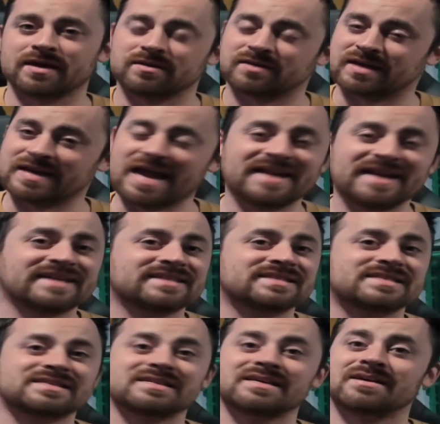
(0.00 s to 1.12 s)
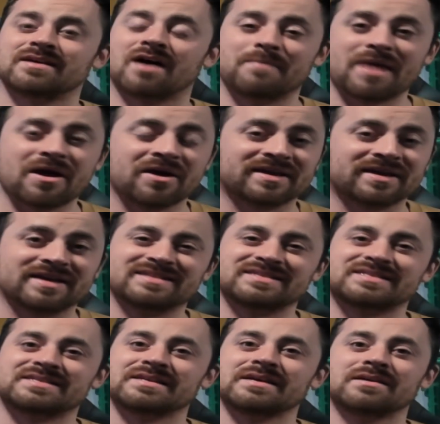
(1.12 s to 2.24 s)
Canadians,
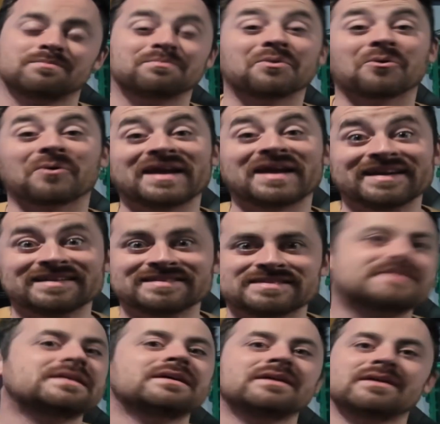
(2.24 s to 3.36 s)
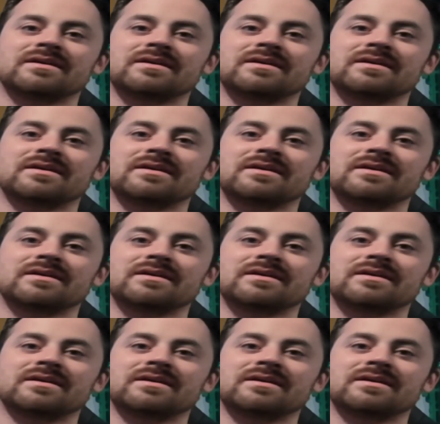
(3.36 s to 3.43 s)
Americans, Marines,